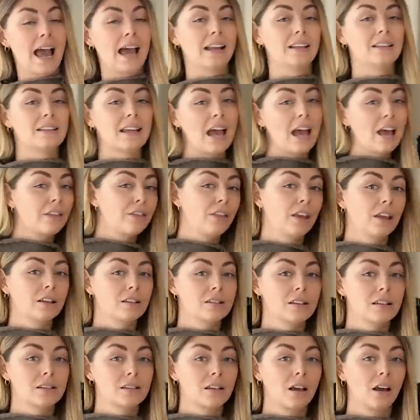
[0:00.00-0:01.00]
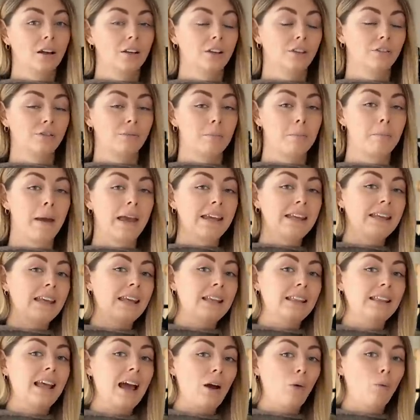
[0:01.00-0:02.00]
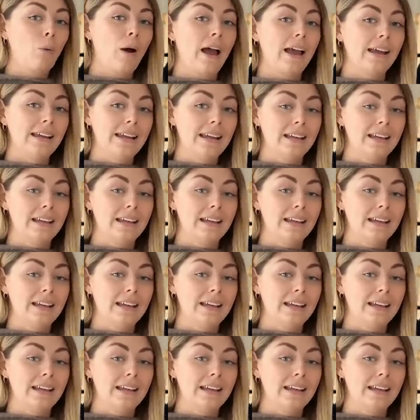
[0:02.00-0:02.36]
and ethics is kind of making their way